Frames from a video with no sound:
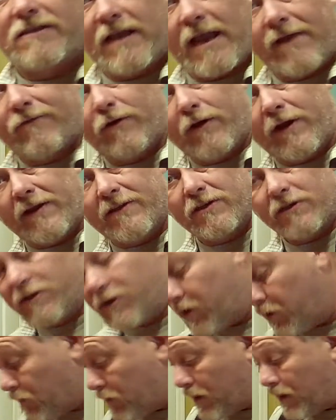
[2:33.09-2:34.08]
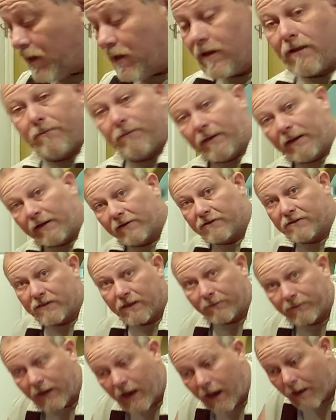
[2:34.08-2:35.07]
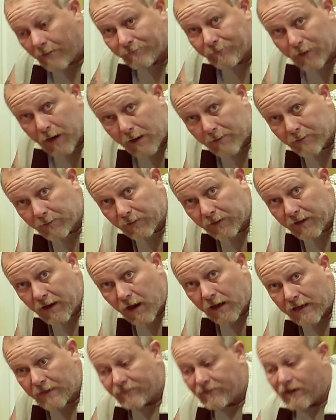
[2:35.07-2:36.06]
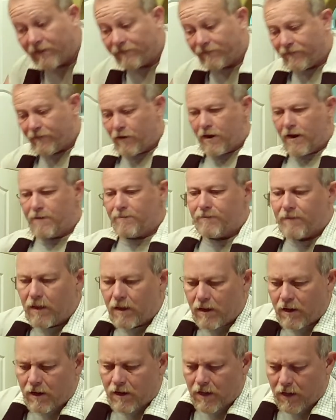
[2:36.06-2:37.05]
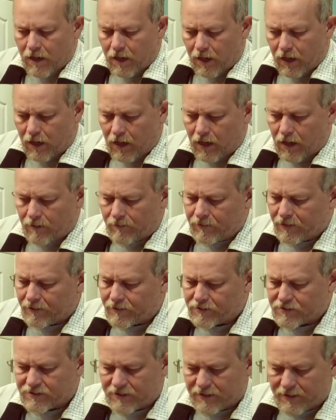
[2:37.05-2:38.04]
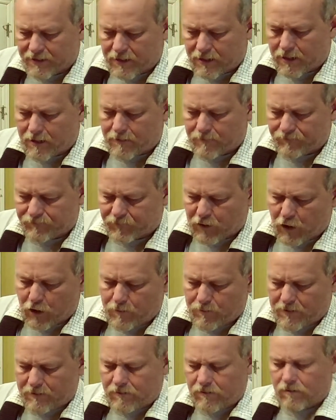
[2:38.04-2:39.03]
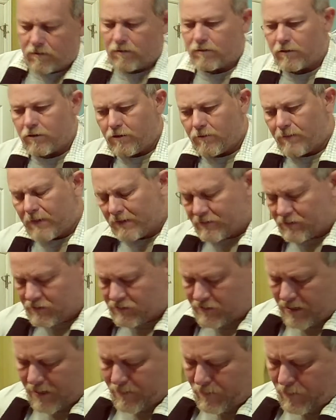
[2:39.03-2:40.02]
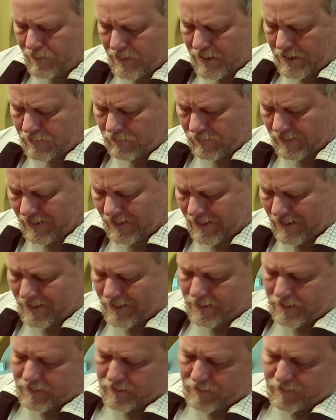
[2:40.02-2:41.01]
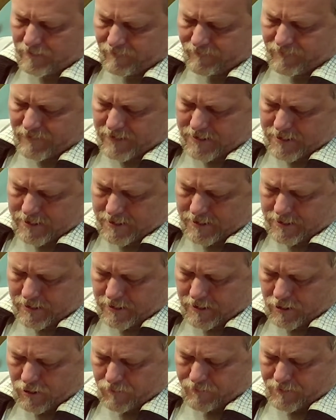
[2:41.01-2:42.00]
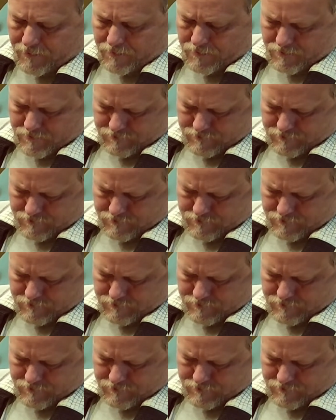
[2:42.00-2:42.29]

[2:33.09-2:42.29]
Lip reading: ever itch until you get in the middle of something. I'm probably not even in frame. Here's the cumin. We'll do about the same amount with it, if I can get it open.